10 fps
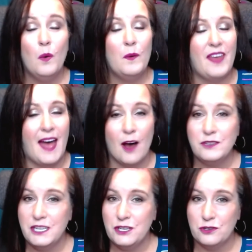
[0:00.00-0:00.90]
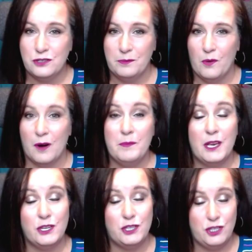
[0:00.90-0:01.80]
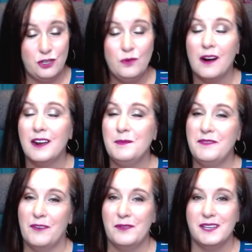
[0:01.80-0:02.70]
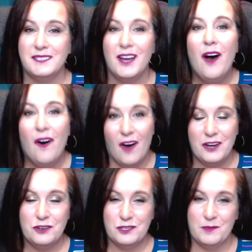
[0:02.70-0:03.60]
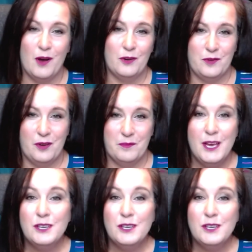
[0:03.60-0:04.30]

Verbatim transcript: without teacher support because you are going to be focused on your small group.